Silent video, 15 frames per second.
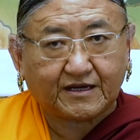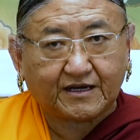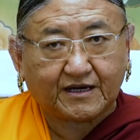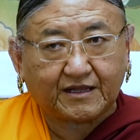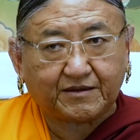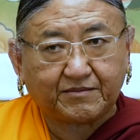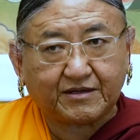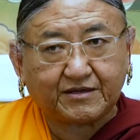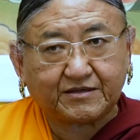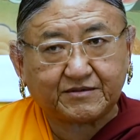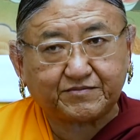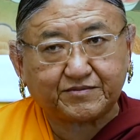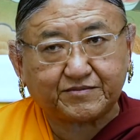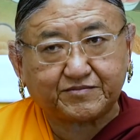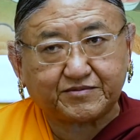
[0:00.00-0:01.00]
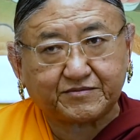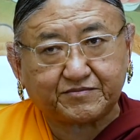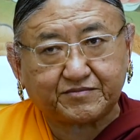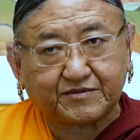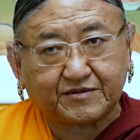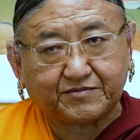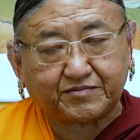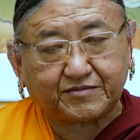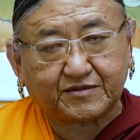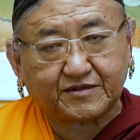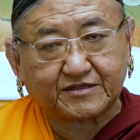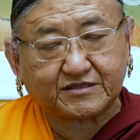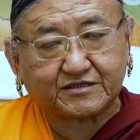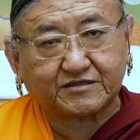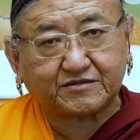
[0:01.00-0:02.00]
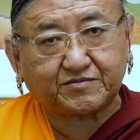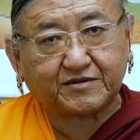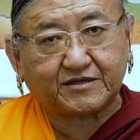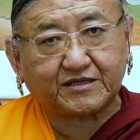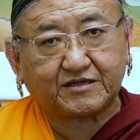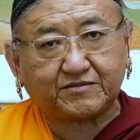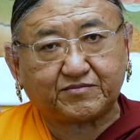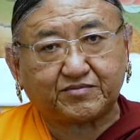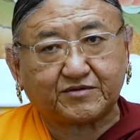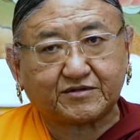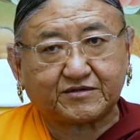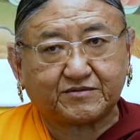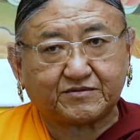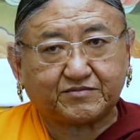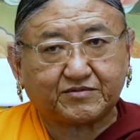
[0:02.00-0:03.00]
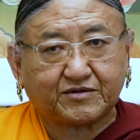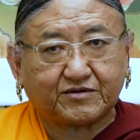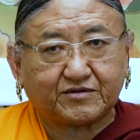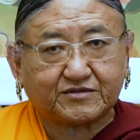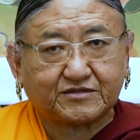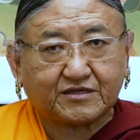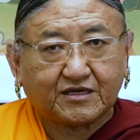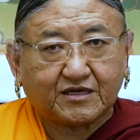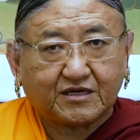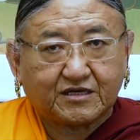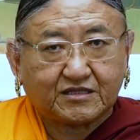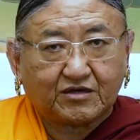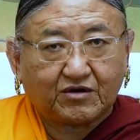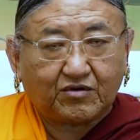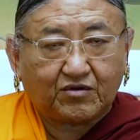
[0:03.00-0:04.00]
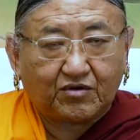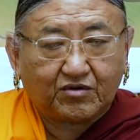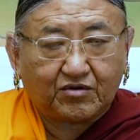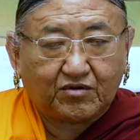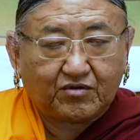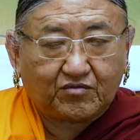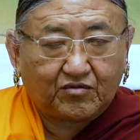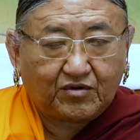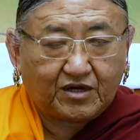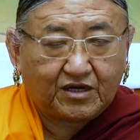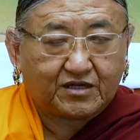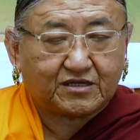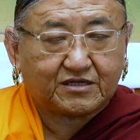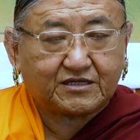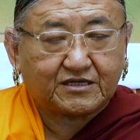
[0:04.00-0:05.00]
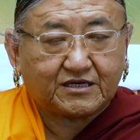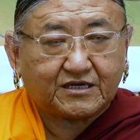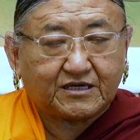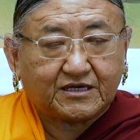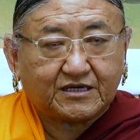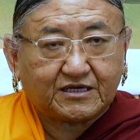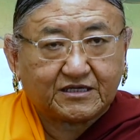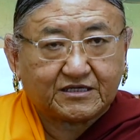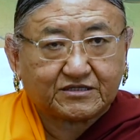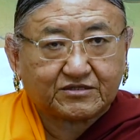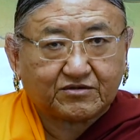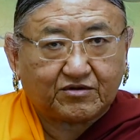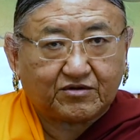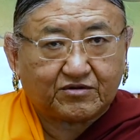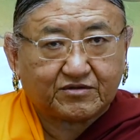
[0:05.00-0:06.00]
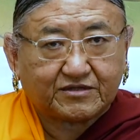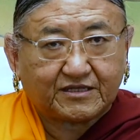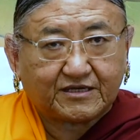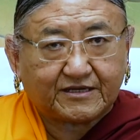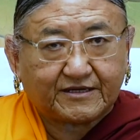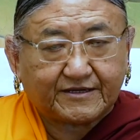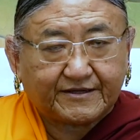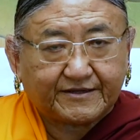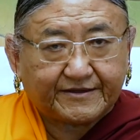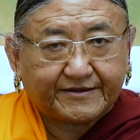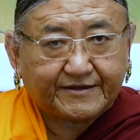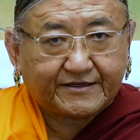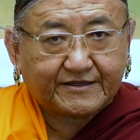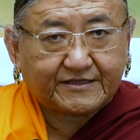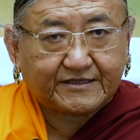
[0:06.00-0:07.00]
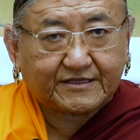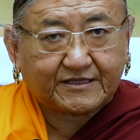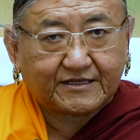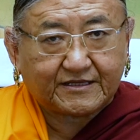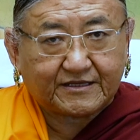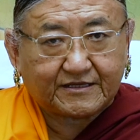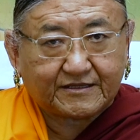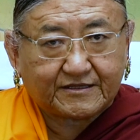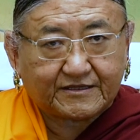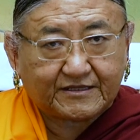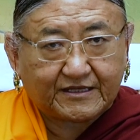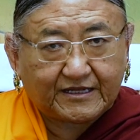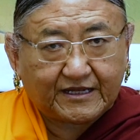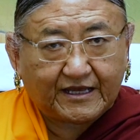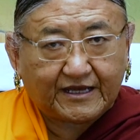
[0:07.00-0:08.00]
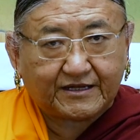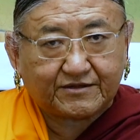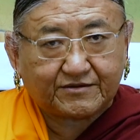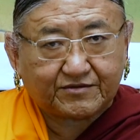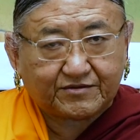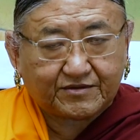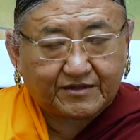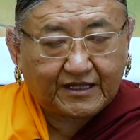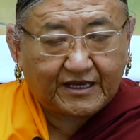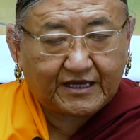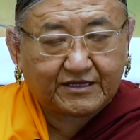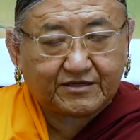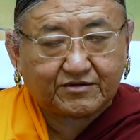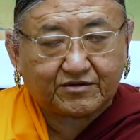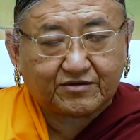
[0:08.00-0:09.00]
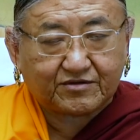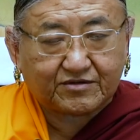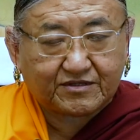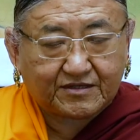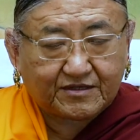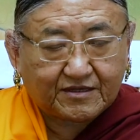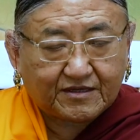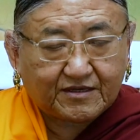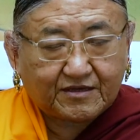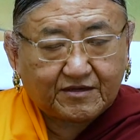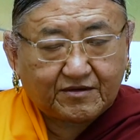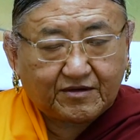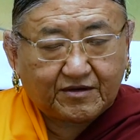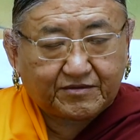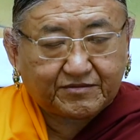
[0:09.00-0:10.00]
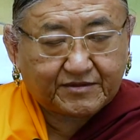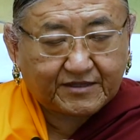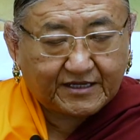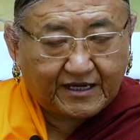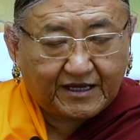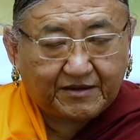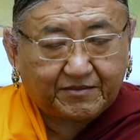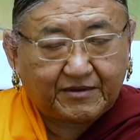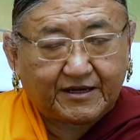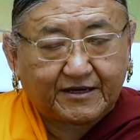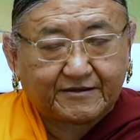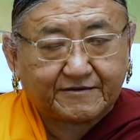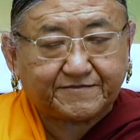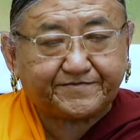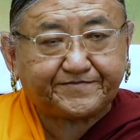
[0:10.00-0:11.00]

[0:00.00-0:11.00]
Karma is very important because the whole world is called the land of the karma.